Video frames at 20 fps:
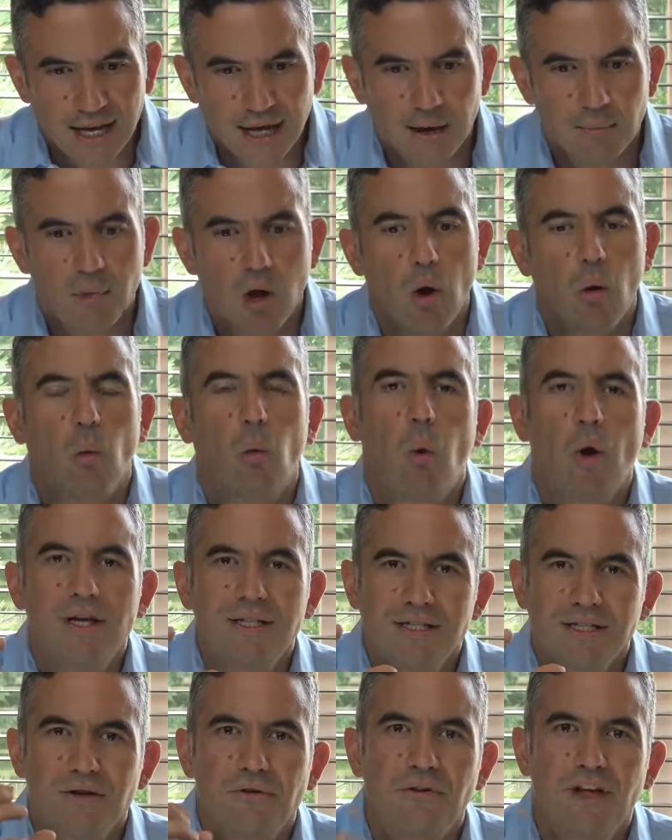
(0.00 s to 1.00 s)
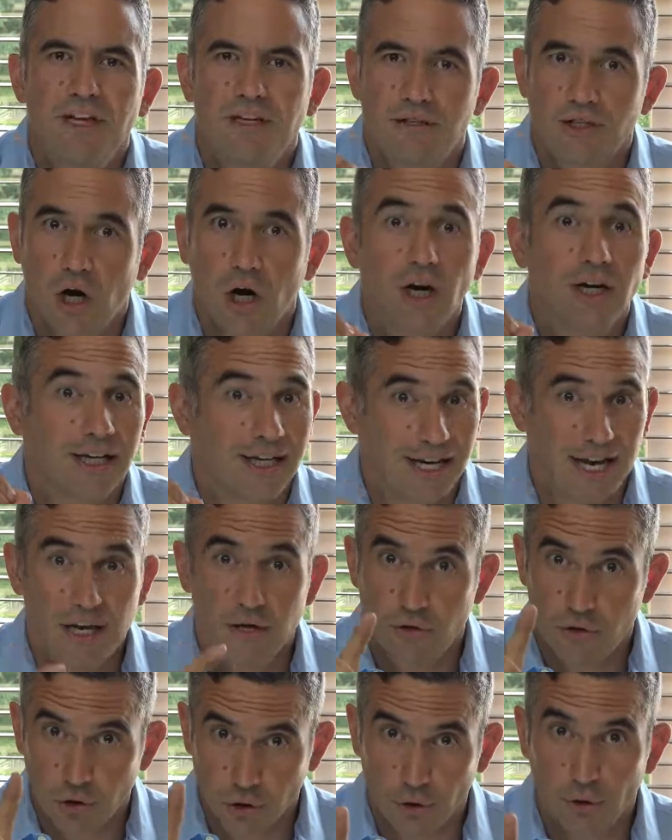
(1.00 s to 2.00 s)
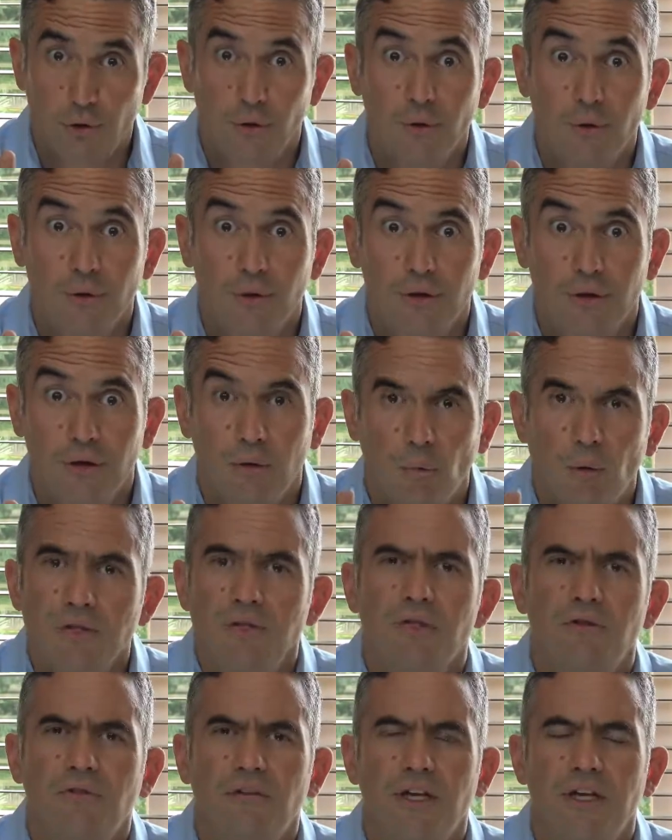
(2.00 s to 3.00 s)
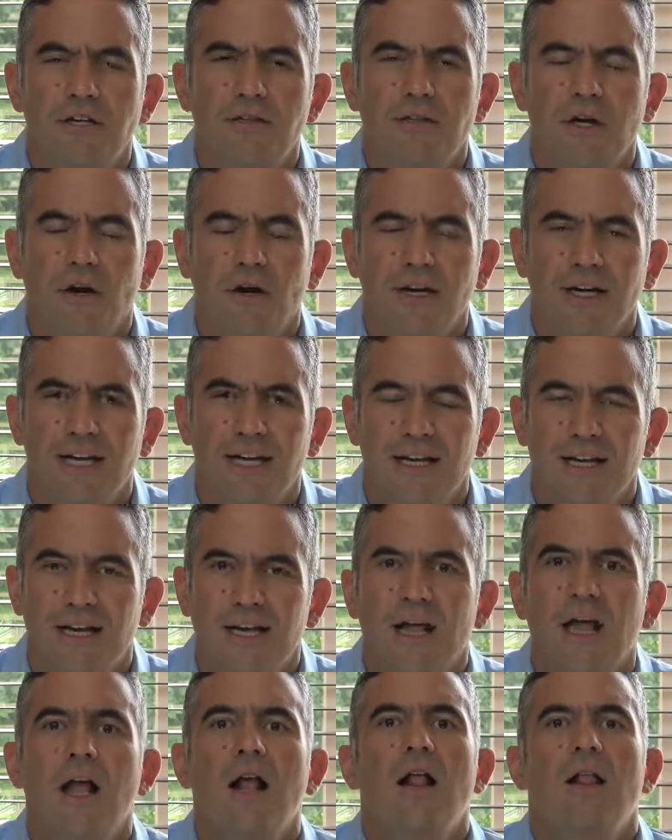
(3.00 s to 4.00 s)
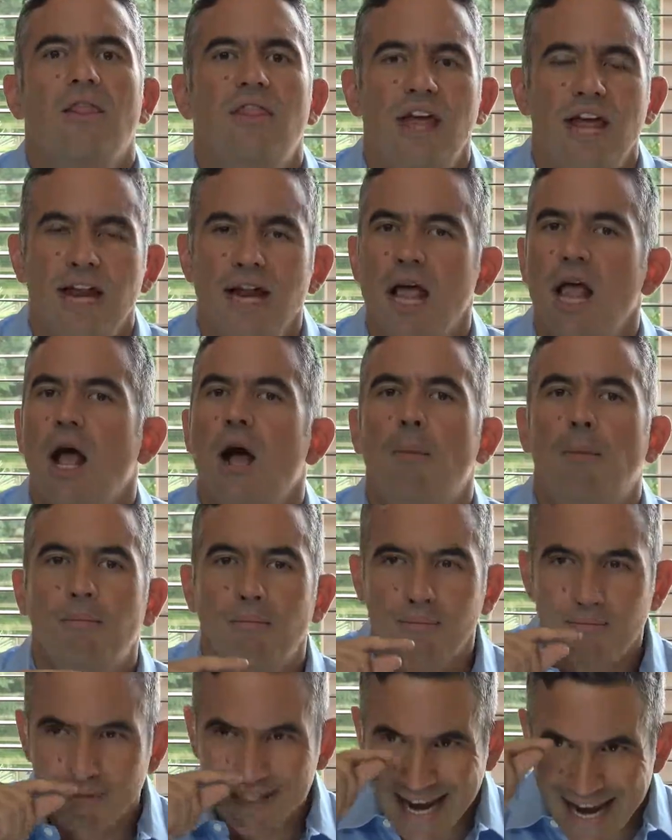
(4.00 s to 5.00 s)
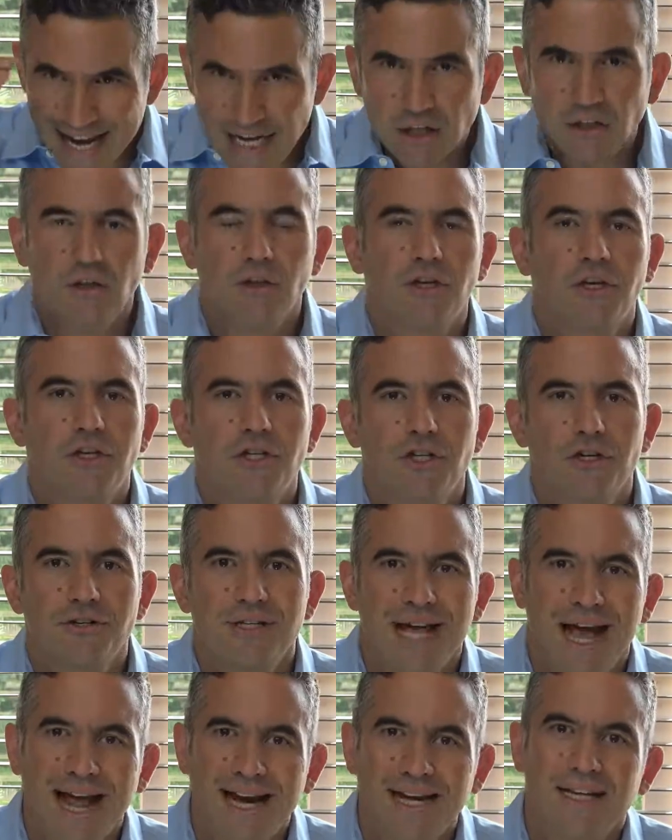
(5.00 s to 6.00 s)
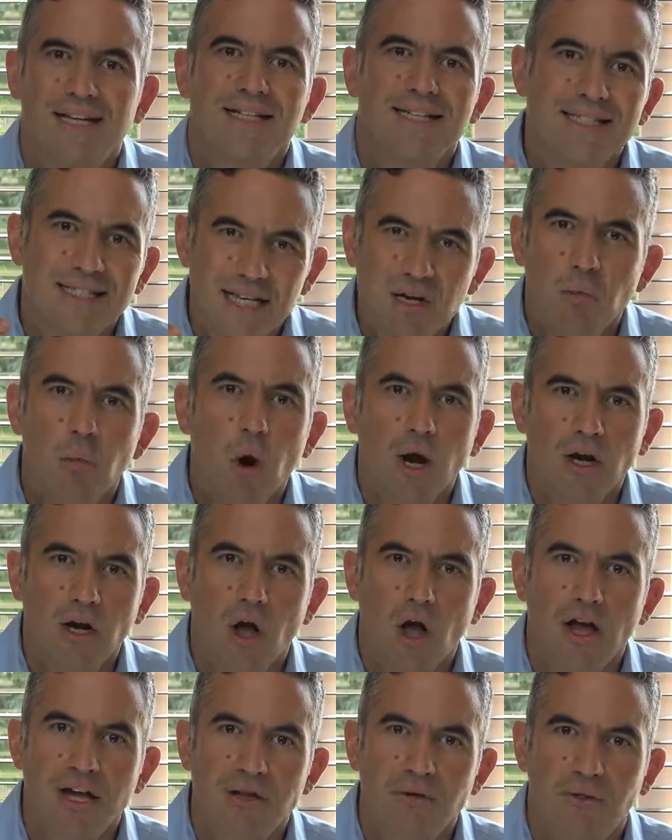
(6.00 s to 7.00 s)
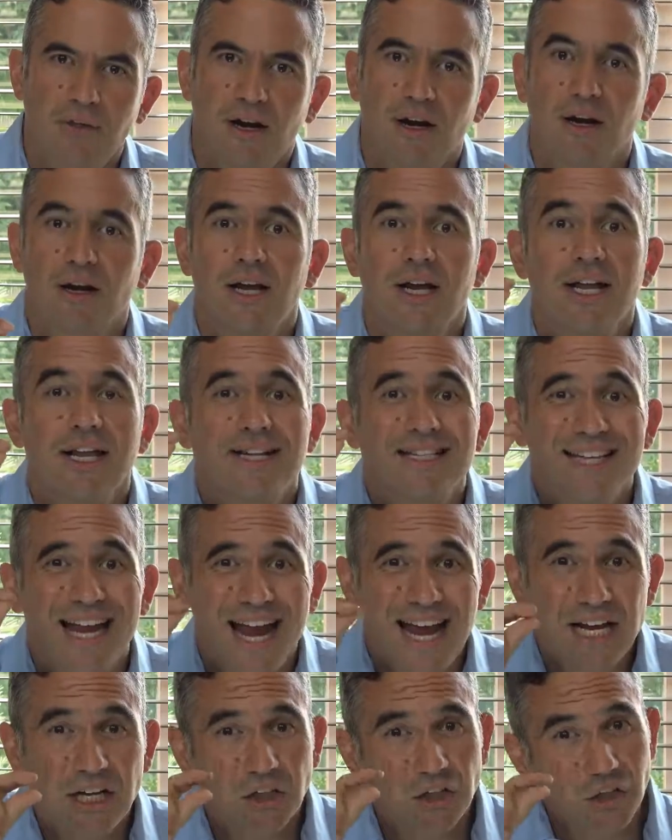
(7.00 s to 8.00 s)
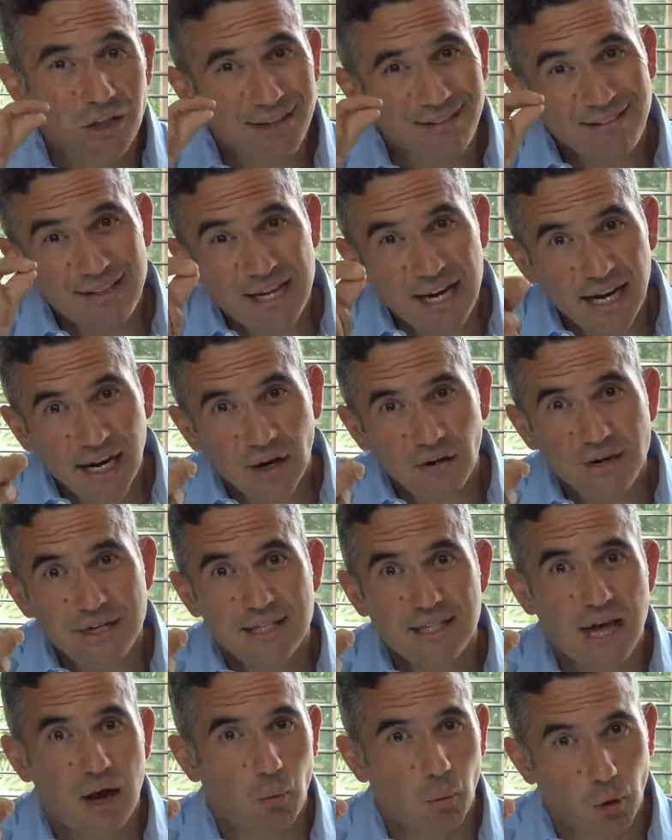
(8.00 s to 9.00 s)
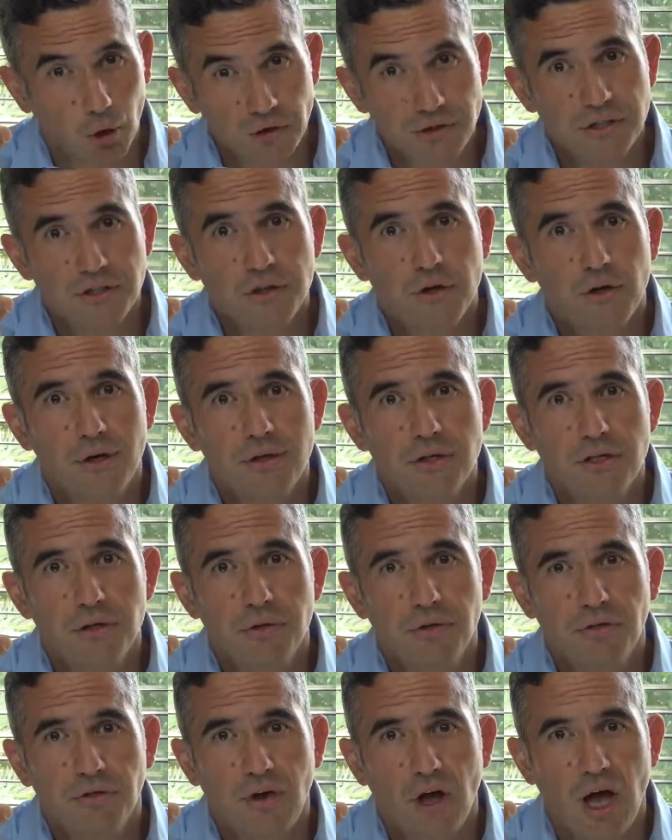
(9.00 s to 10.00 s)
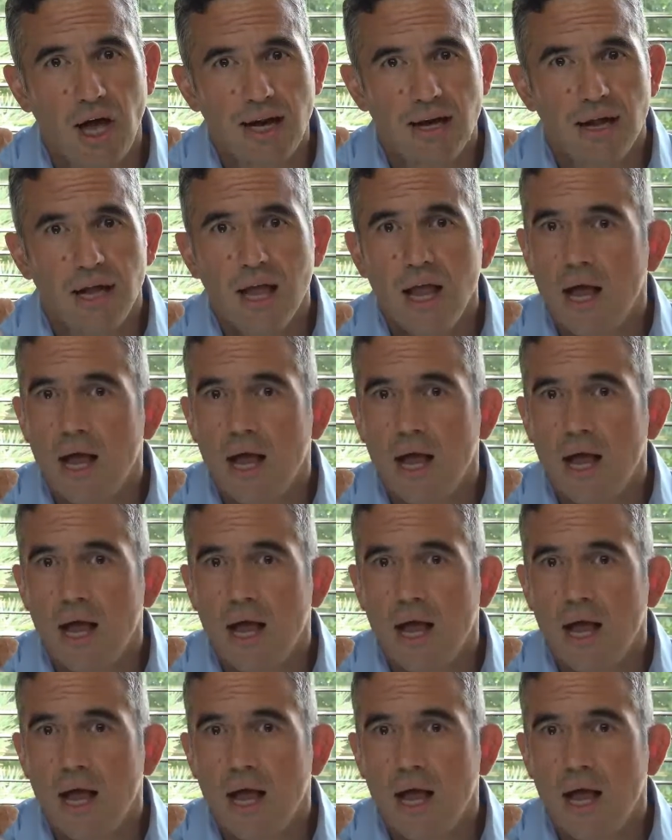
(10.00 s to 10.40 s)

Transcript: Um, once you've hit a target, again, do, once you've hit a target, then take a look at your data, see what got you there, take a look at the areas that weren't as good as you thought